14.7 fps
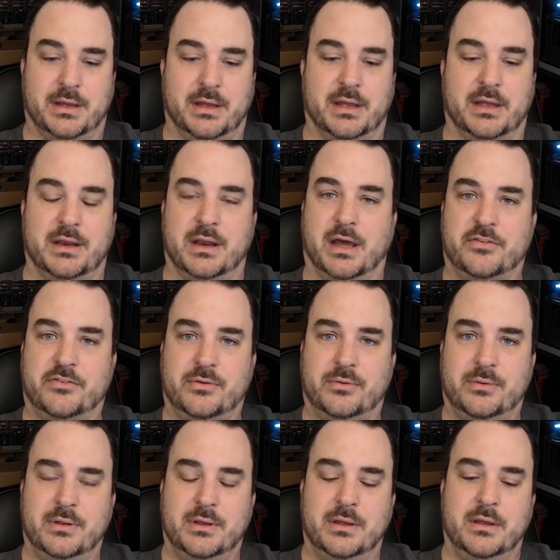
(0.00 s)

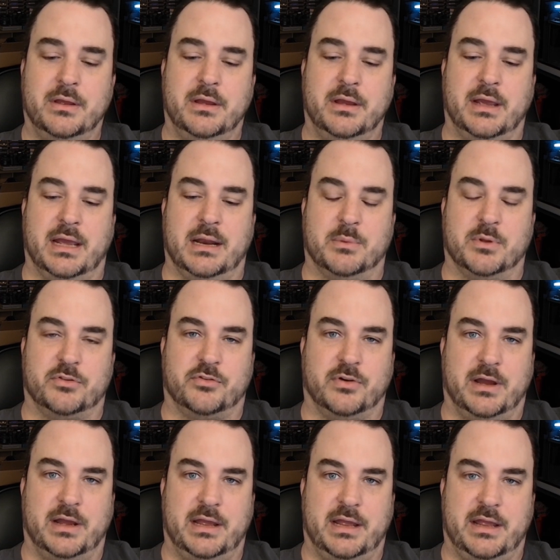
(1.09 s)
nozzle, and I'm going to
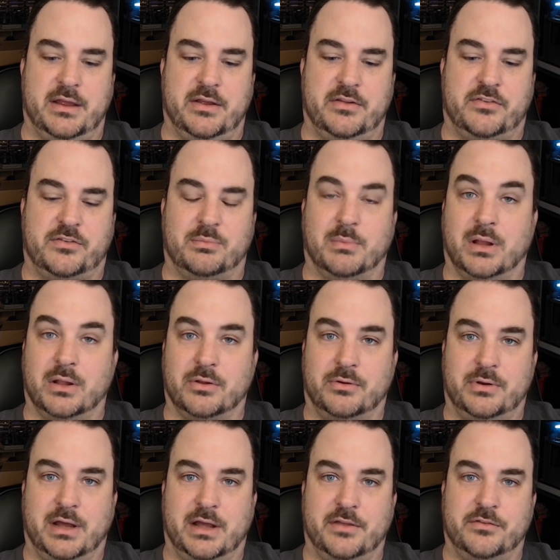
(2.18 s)
try a
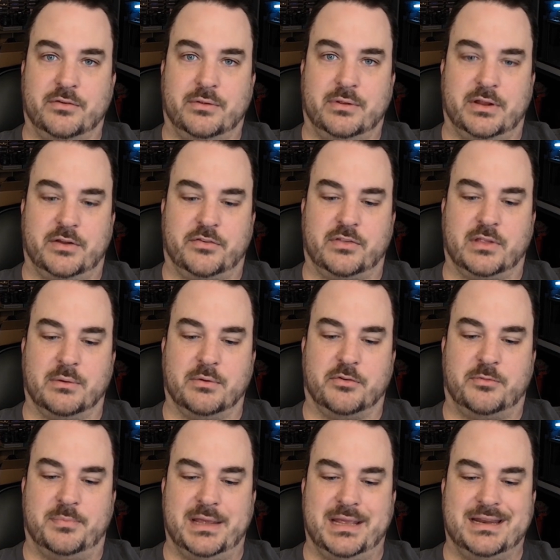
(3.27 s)
smaller nozzle at a slower
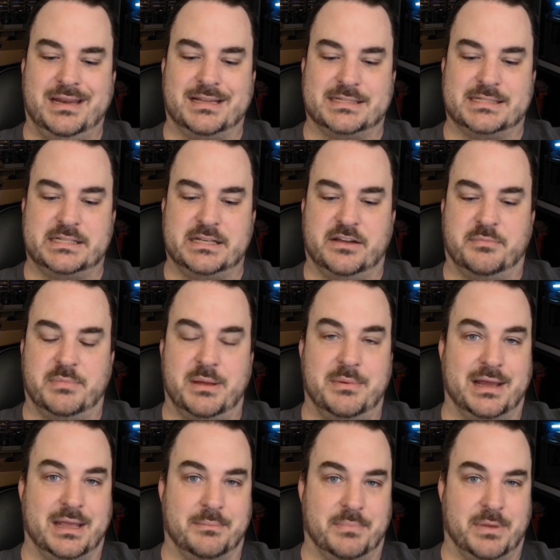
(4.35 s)
speed and see if
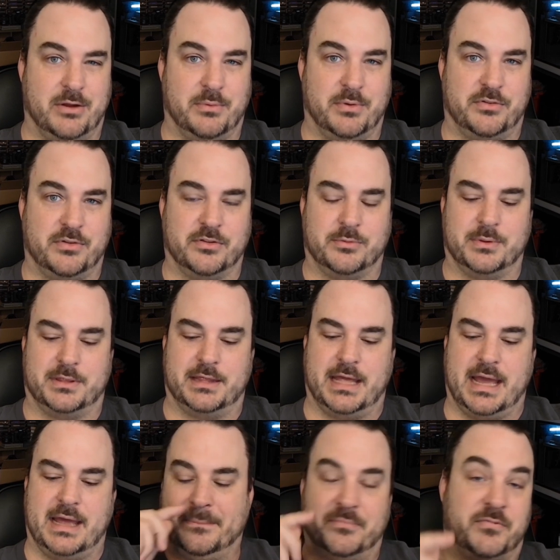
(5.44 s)
maybe I get better results with
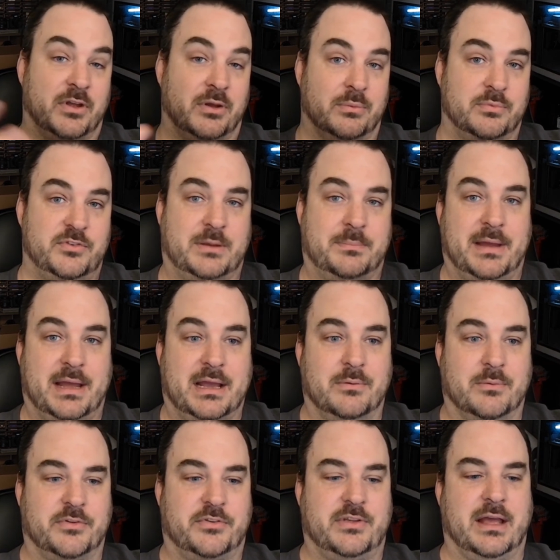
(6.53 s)
that. So check back
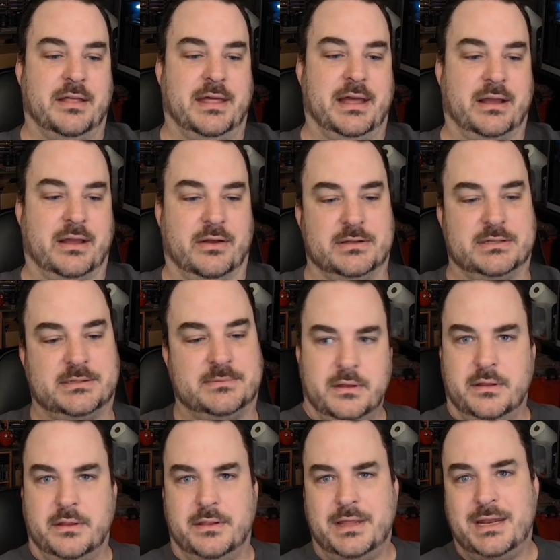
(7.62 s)
and we'll see how that goes.
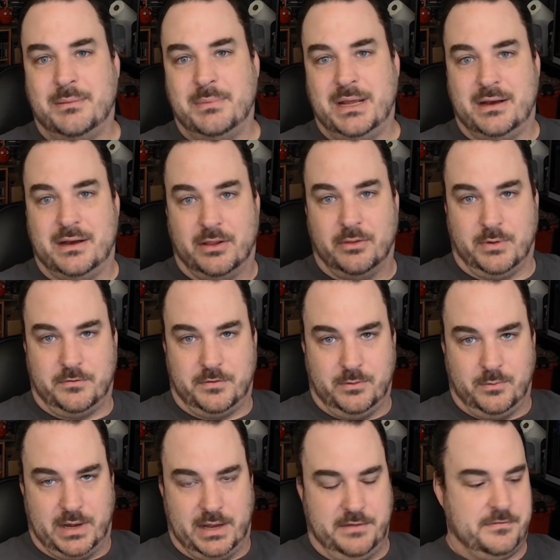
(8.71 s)
Then I made another one for
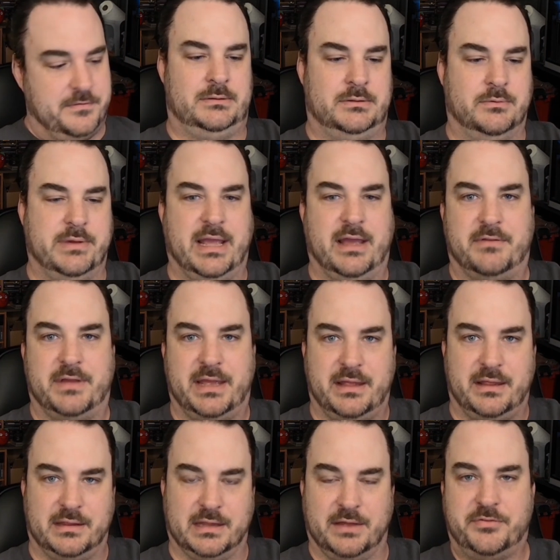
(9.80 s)
the wife. We have
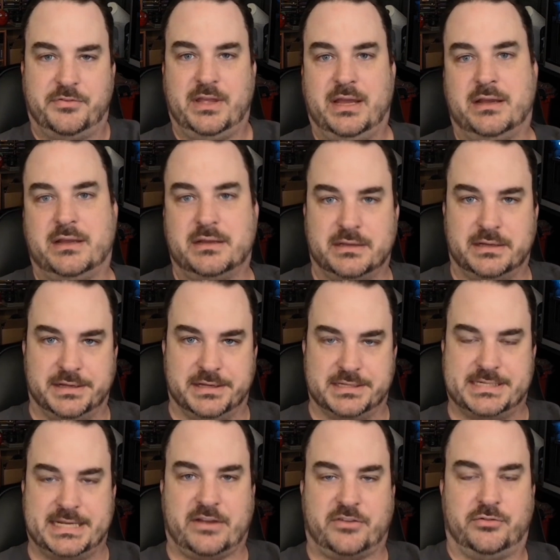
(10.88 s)
a Lovesac
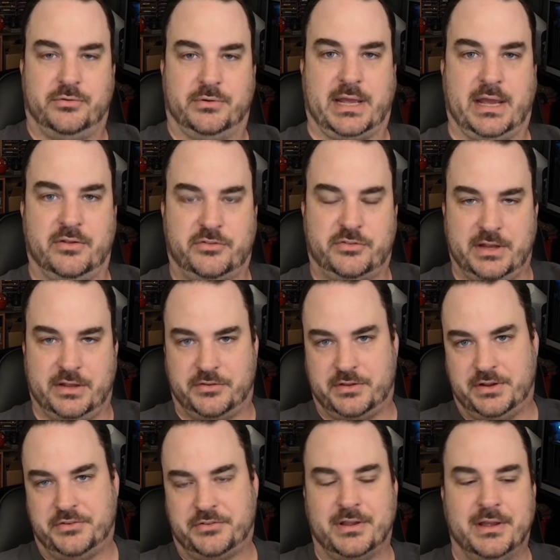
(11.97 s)
sectional couch
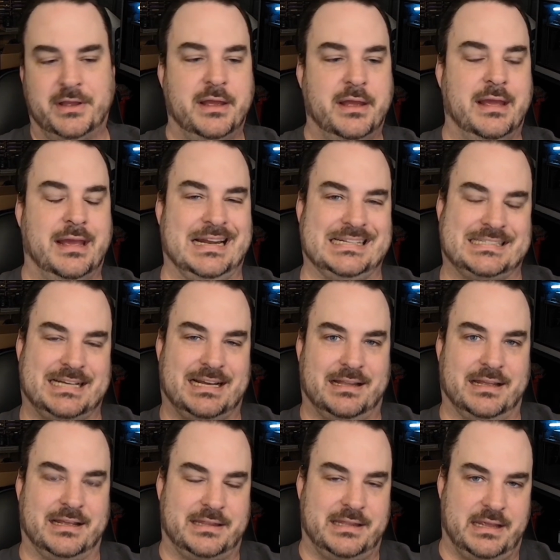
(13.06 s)
downstairs, and it's got
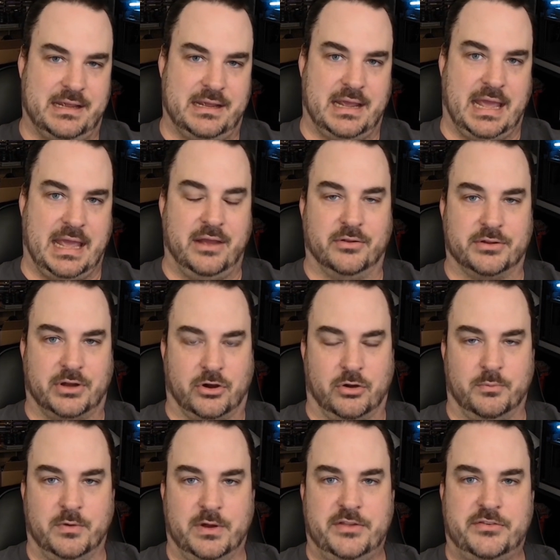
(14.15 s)
like the angled
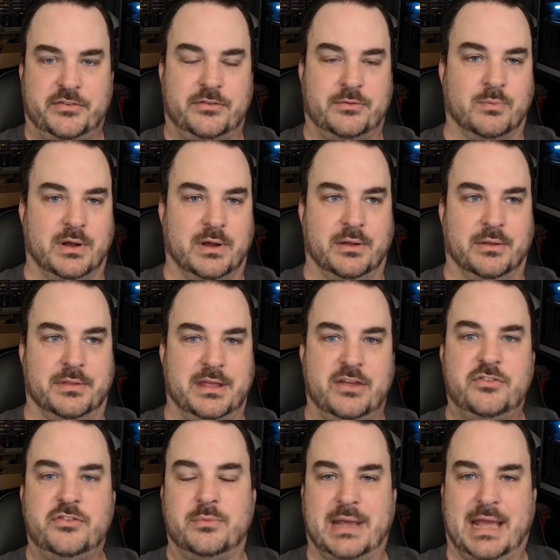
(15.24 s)
armrests. Well, the
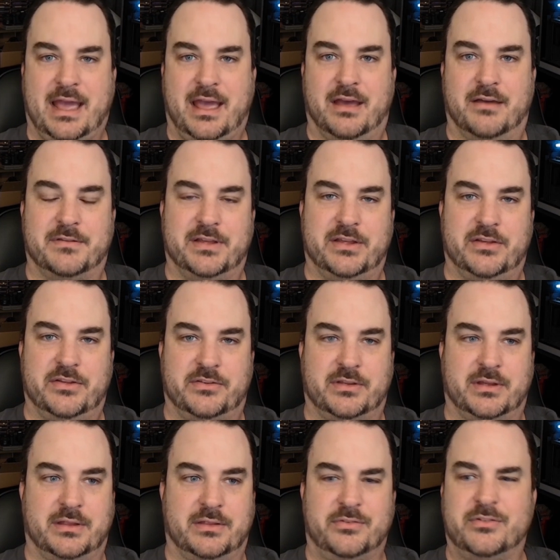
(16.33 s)
issue we have is
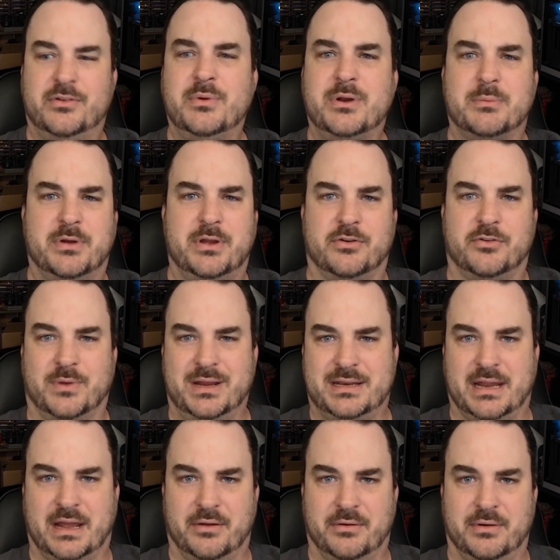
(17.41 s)
there's nowhere to put your
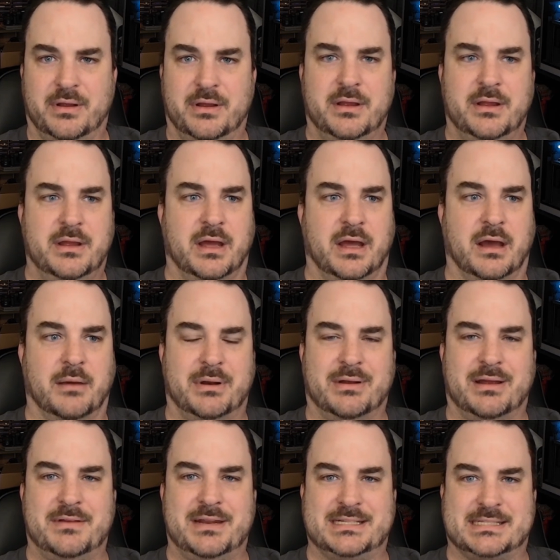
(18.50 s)
drink down. We
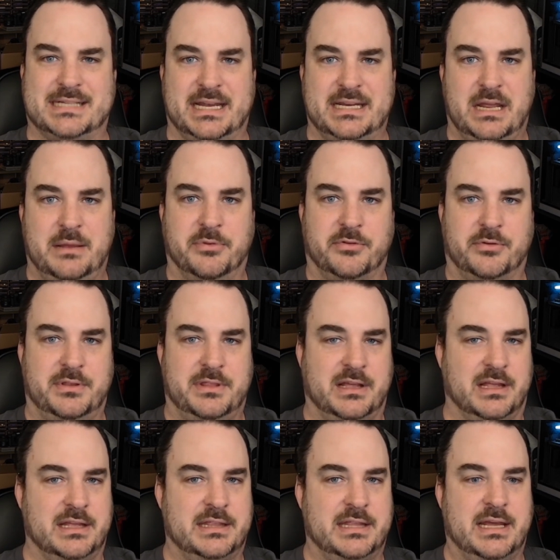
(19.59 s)
don't have any side tables or
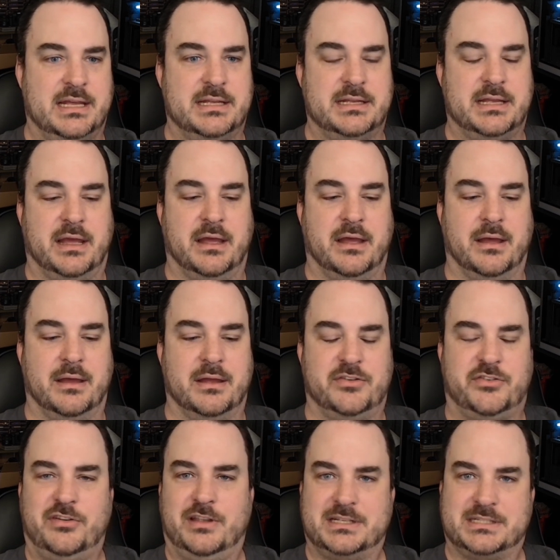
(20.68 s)
anything like that, and
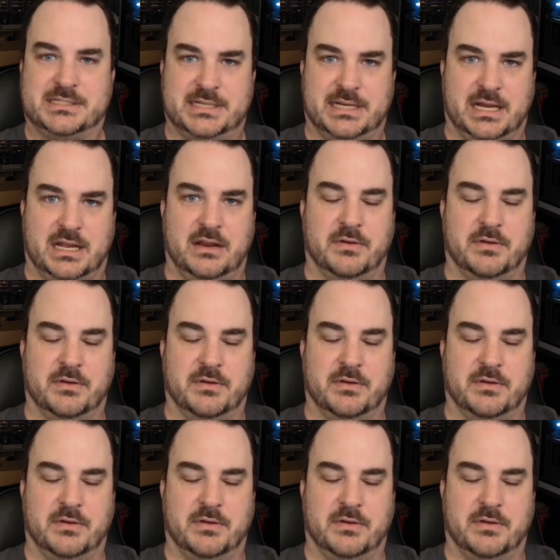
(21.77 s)
she likes to sit kind of